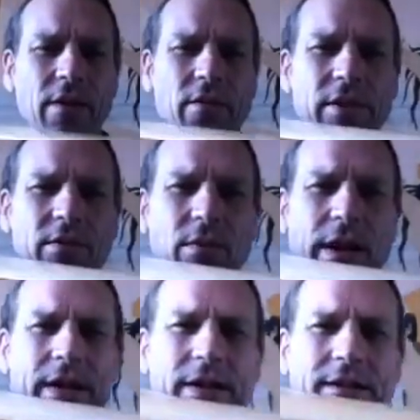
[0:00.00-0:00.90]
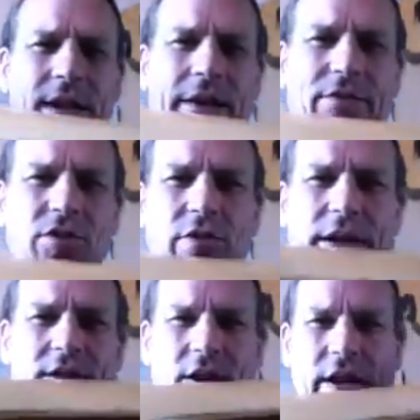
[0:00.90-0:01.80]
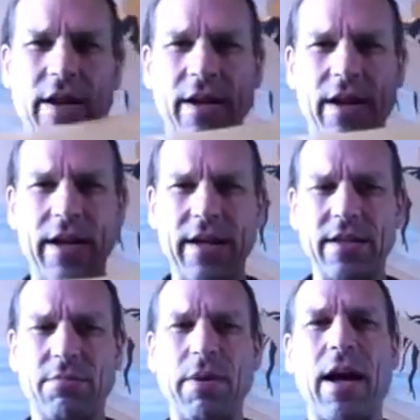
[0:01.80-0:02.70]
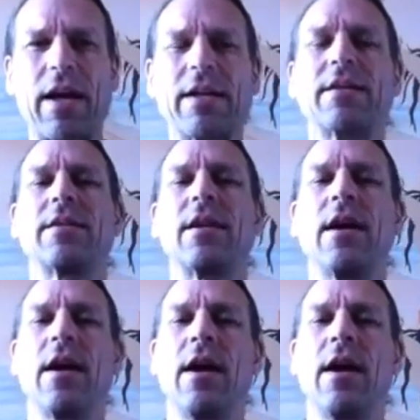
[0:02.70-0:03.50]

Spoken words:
The reason why it doesn't have strings on it is because